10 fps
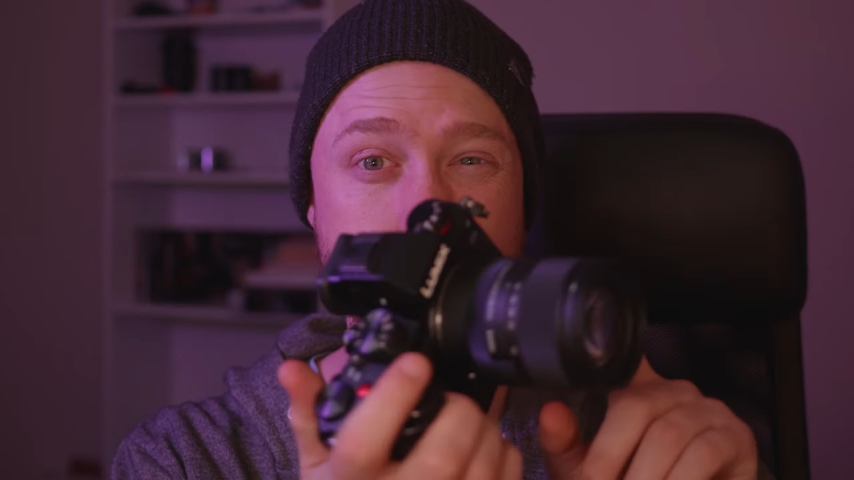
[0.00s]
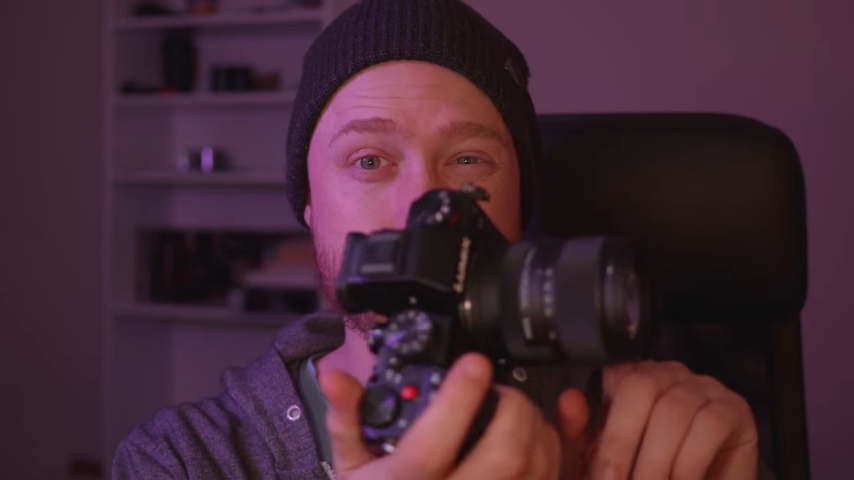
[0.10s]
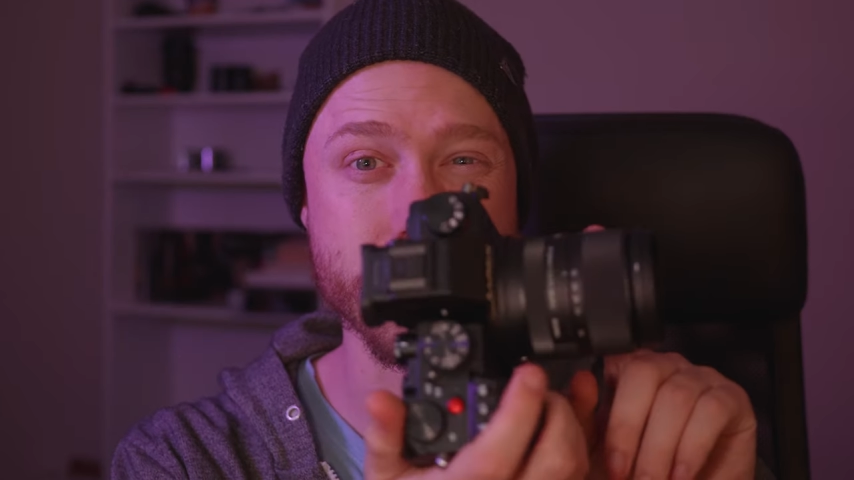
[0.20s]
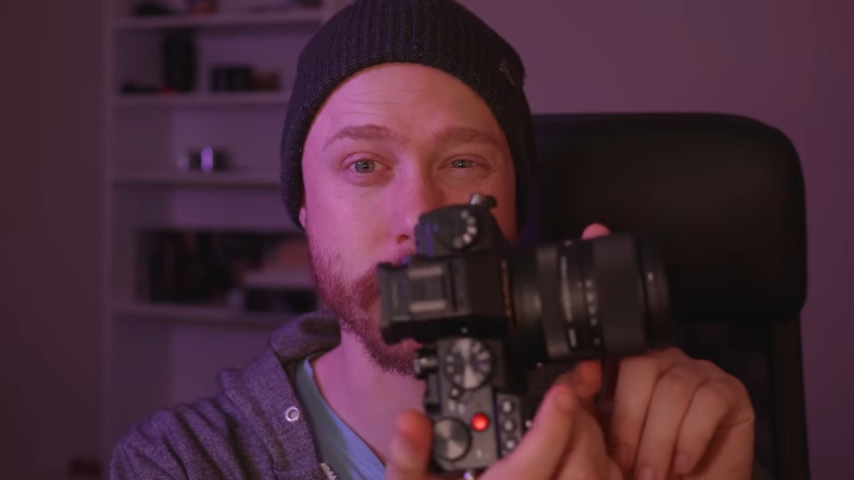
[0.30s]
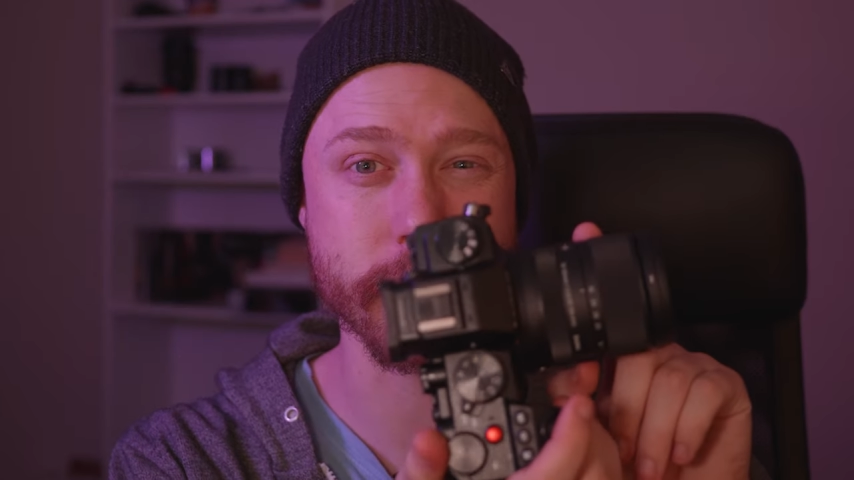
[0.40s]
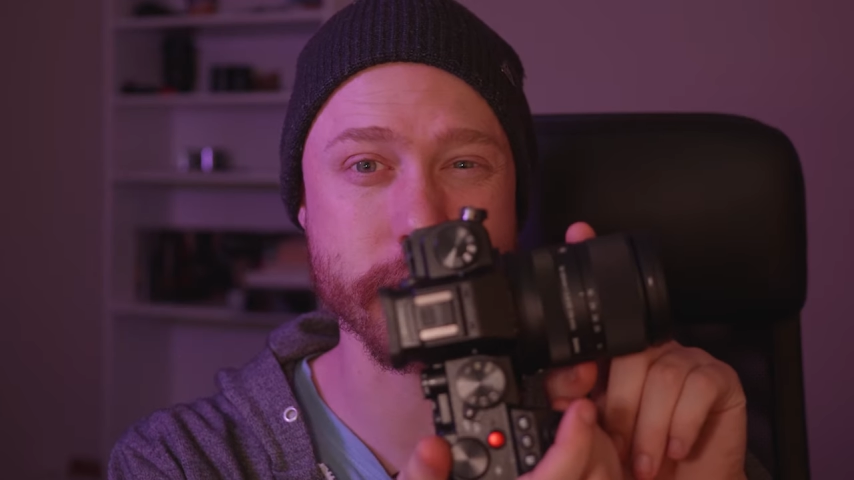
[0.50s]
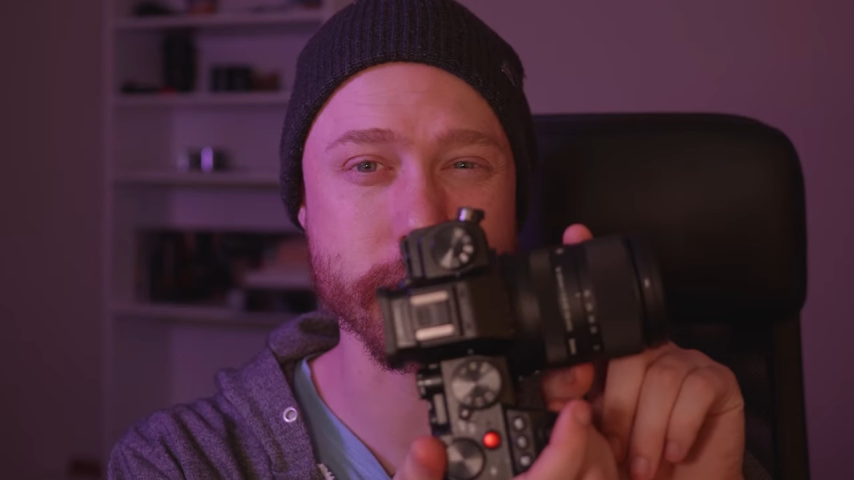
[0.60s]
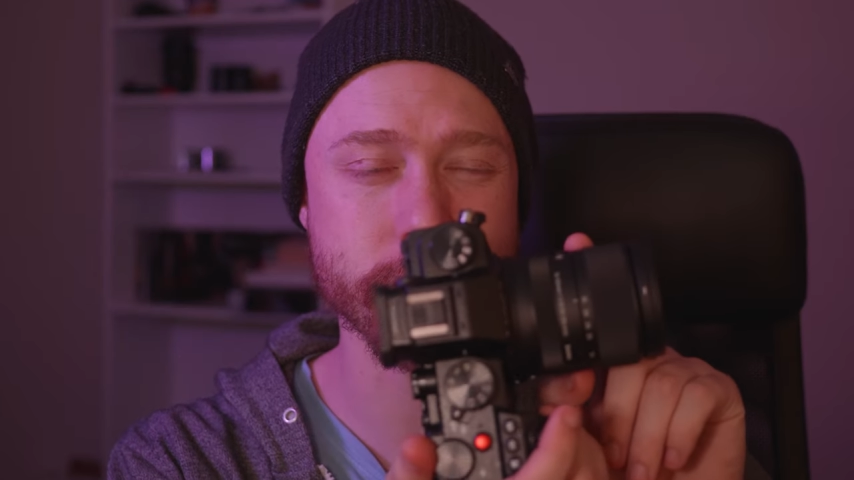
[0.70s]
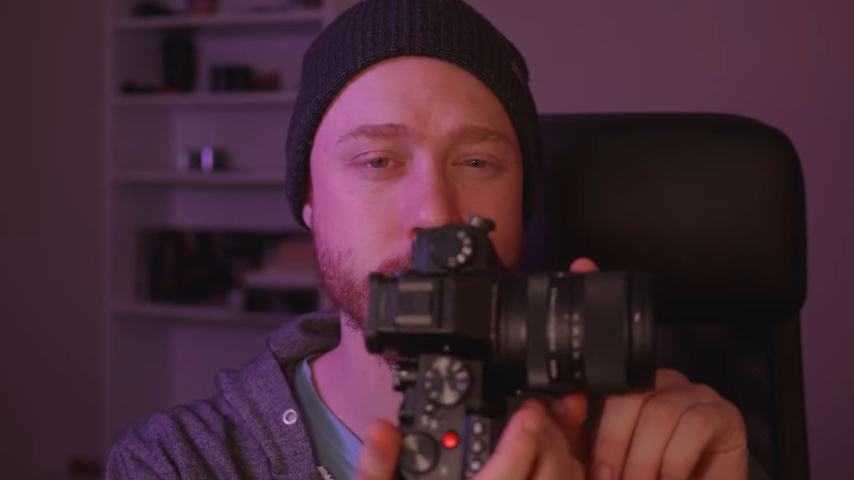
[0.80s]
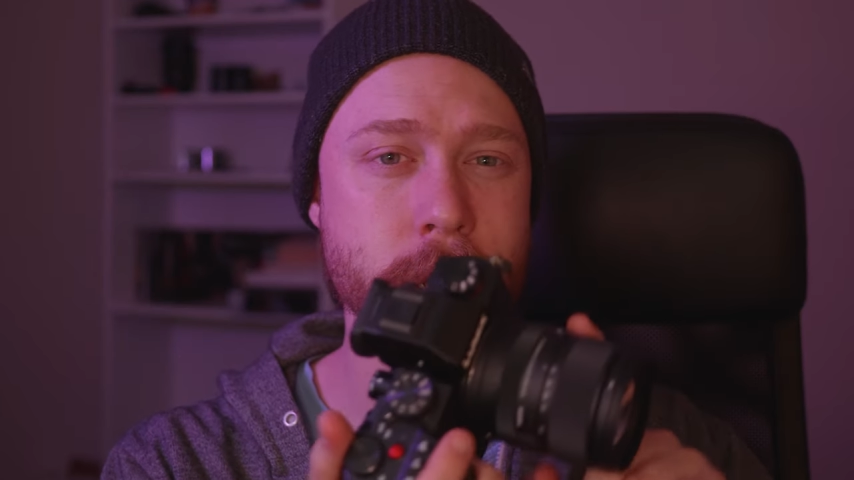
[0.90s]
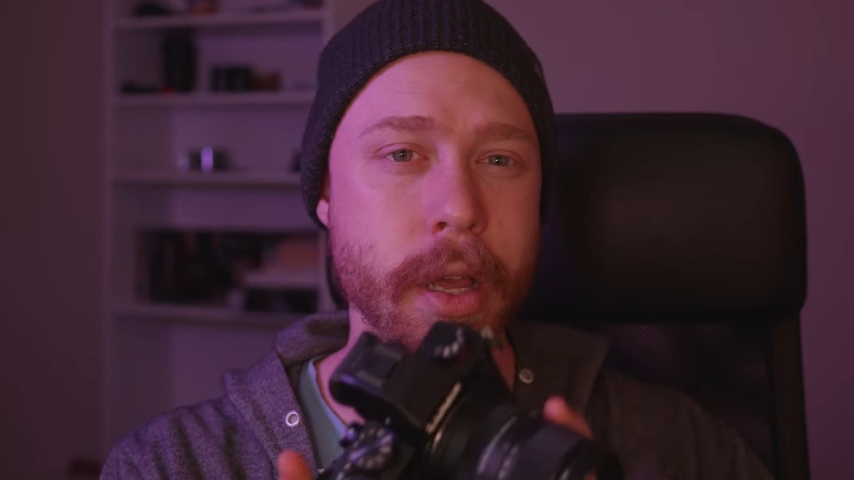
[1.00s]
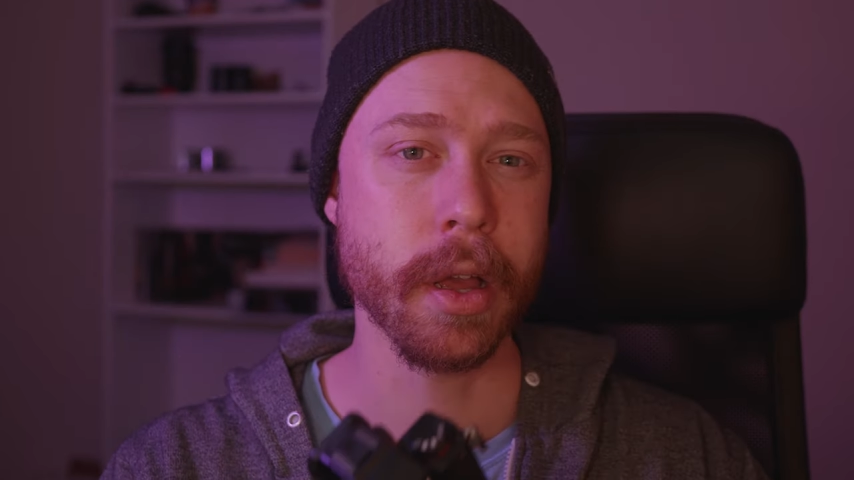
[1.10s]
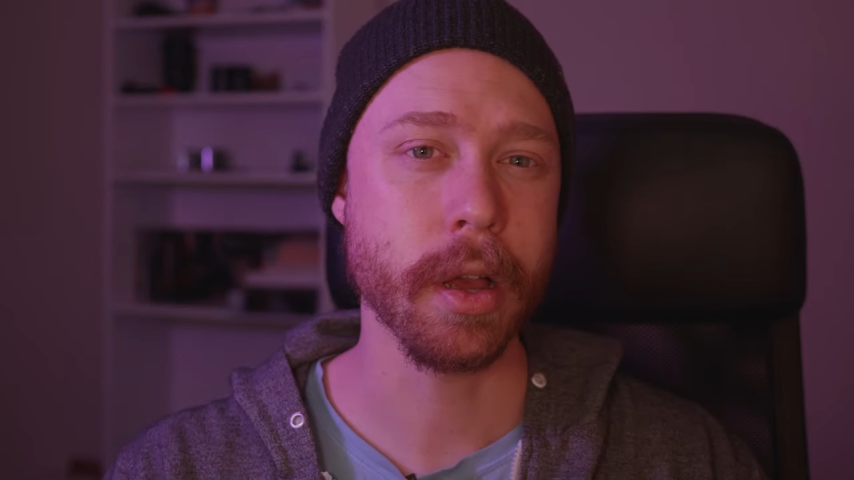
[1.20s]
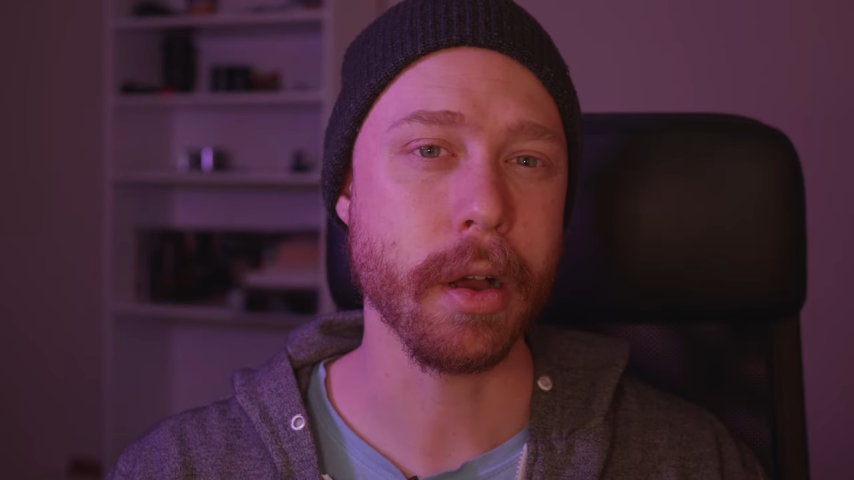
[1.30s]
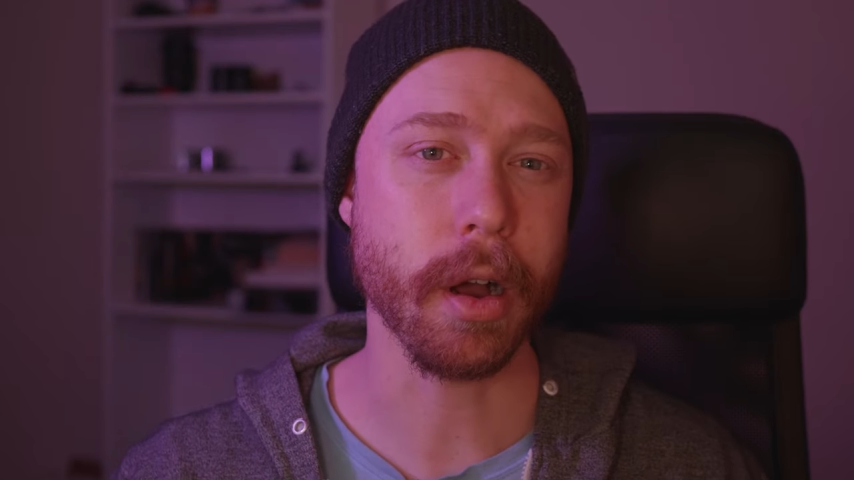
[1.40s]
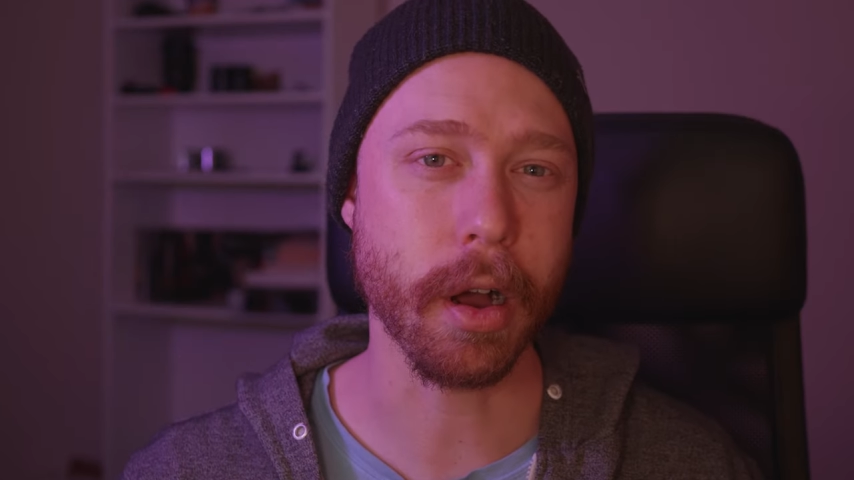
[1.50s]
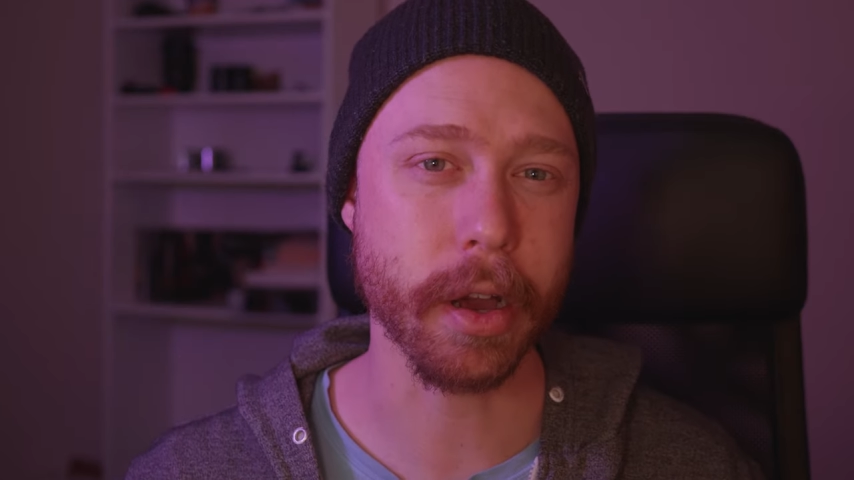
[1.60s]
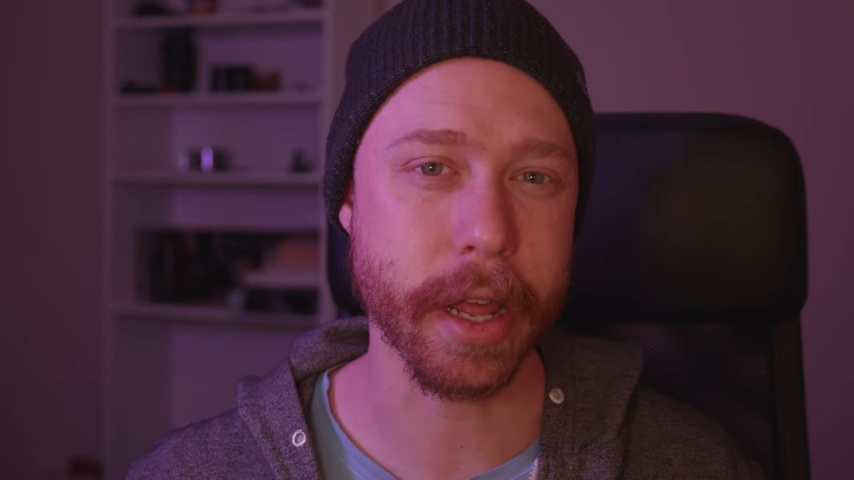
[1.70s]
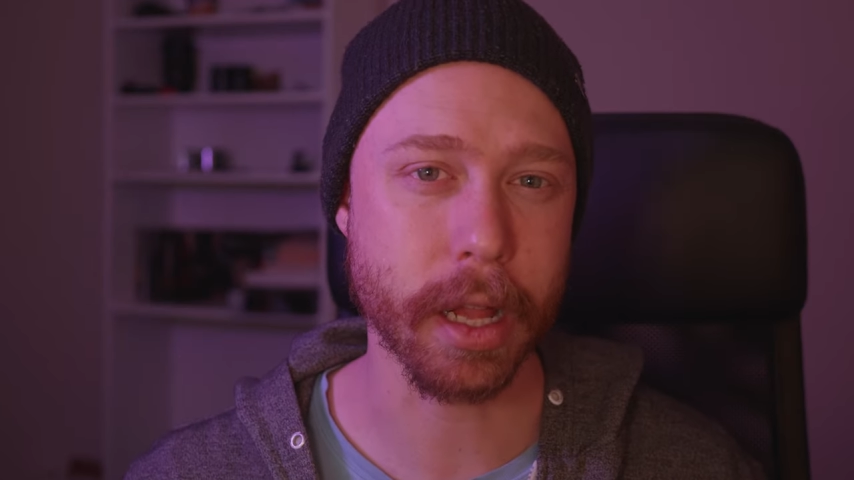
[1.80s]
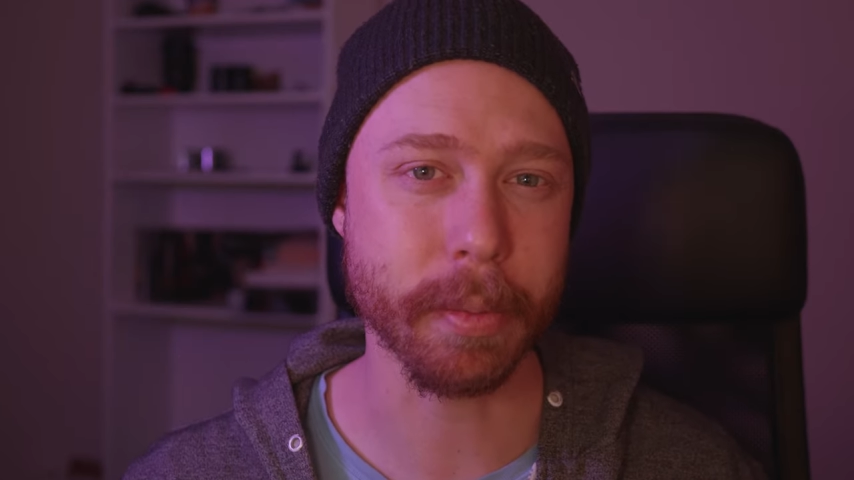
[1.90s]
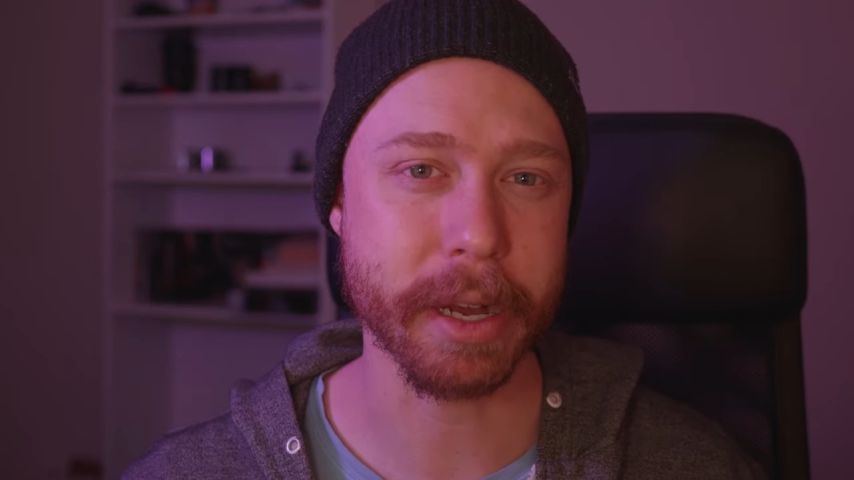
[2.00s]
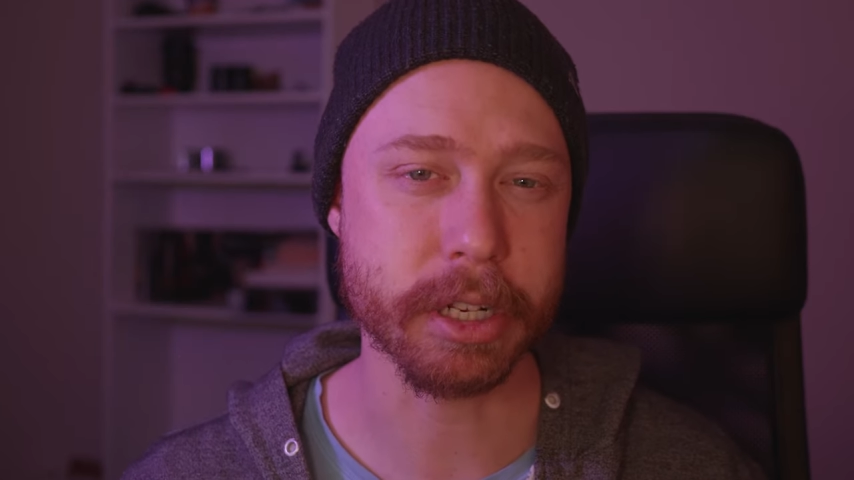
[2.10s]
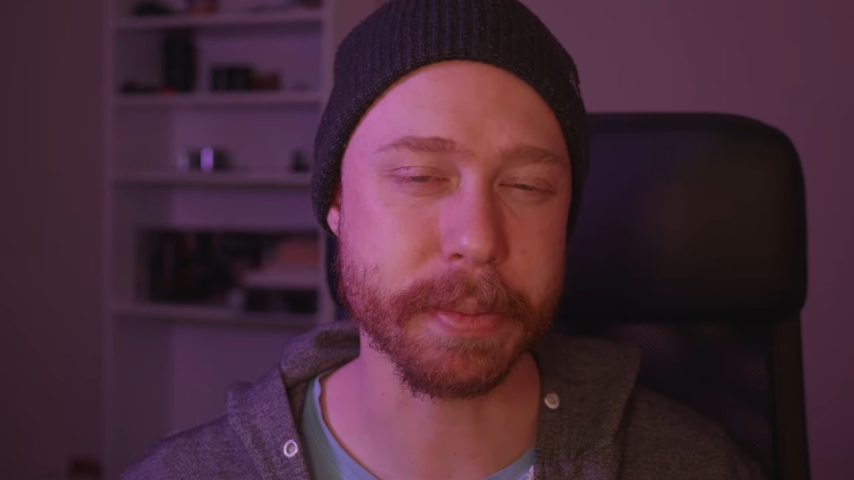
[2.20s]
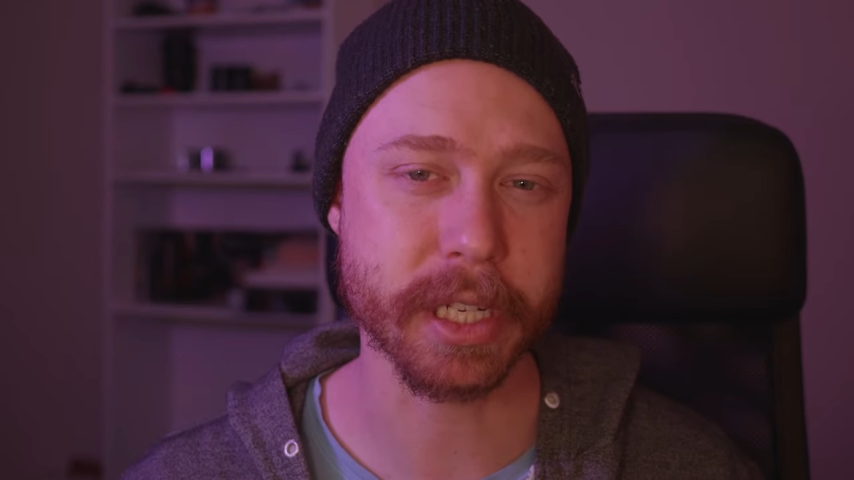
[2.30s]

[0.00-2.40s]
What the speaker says: for this lens on L mount